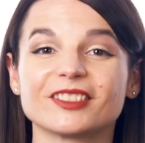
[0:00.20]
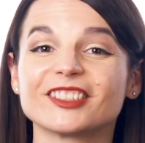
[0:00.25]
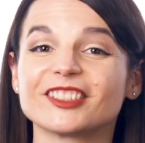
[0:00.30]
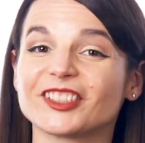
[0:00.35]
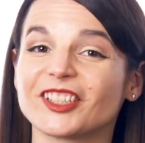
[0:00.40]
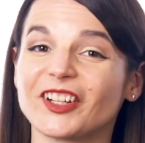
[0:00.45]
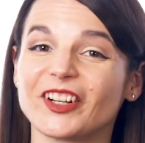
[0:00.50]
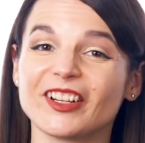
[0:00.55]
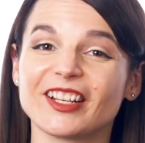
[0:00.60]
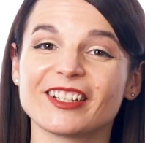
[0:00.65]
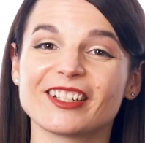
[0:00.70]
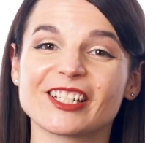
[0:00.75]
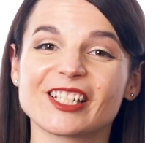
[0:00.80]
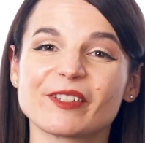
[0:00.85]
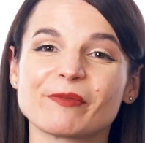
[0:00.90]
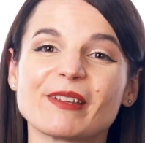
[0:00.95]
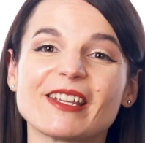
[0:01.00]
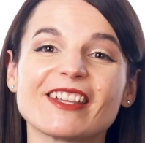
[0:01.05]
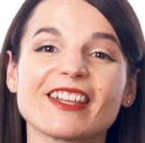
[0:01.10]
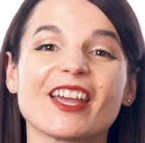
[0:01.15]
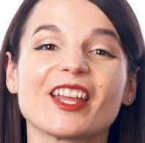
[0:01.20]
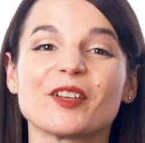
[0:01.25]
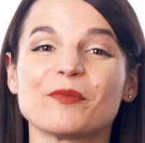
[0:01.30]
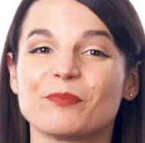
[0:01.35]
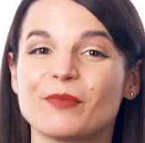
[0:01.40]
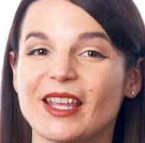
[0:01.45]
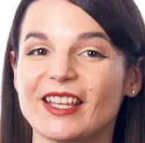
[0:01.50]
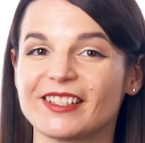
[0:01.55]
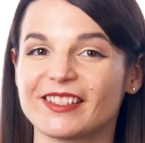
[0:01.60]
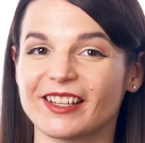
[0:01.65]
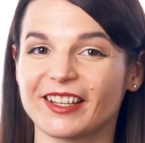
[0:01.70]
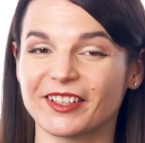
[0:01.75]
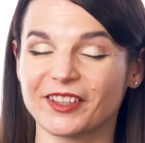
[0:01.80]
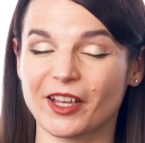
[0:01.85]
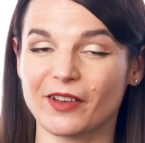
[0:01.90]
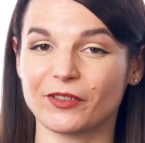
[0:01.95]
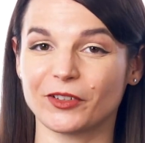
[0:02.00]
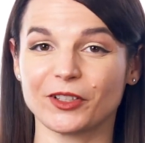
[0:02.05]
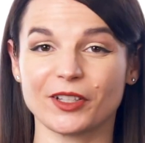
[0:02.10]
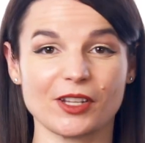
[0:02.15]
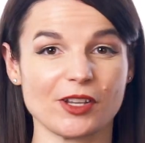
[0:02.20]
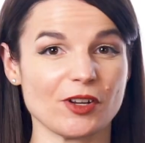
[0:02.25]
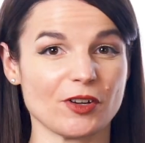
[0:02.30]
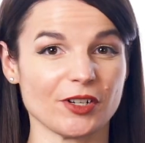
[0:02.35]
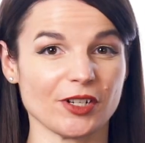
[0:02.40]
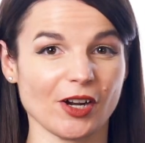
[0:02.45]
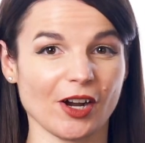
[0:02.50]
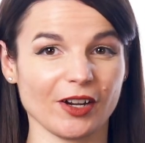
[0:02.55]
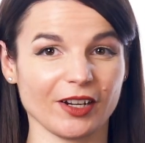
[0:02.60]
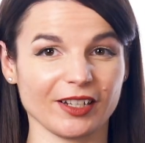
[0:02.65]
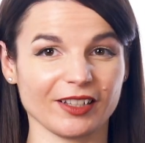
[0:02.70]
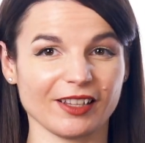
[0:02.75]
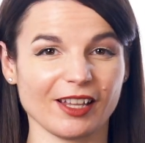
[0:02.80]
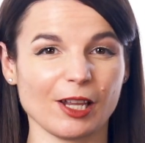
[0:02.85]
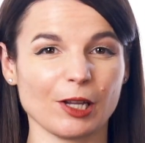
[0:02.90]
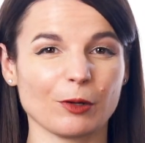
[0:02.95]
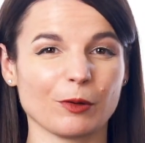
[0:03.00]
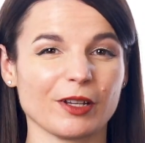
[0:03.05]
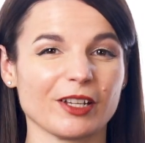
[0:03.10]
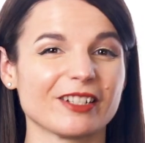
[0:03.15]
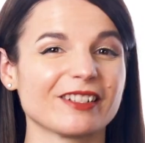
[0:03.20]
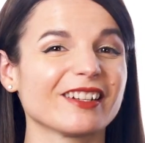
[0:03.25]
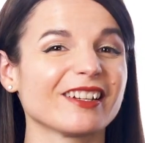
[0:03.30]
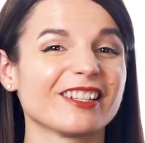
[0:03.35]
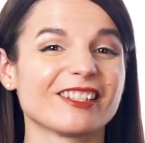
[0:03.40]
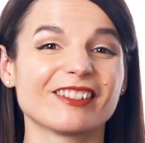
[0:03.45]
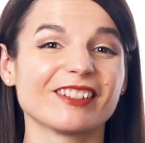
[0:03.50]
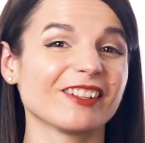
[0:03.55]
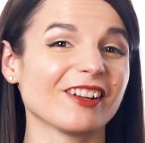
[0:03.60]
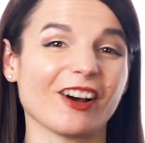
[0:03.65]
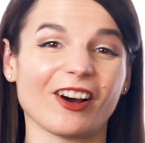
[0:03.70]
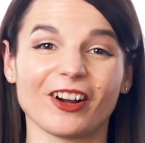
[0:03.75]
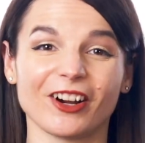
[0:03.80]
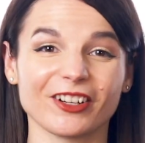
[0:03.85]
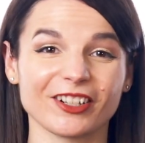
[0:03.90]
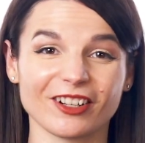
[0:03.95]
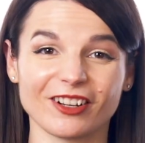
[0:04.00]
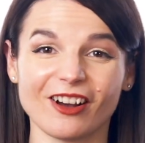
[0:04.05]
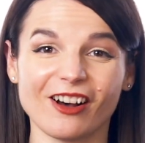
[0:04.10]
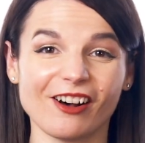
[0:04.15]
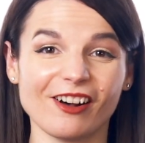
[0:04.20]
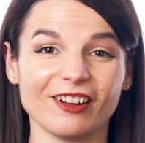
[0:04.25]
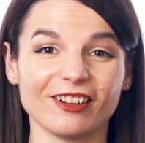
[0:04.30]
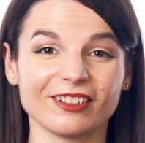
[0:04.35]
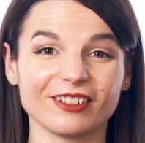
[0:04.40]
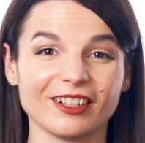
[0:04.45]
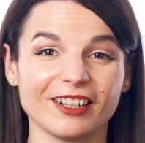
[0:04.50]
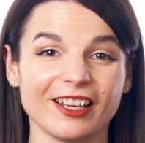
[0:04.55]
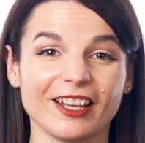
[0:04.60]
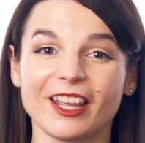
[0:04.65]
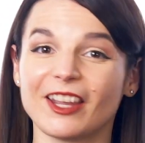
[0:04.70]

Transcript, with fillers: Learning to speak at a basic level in your target language isn't hard at all.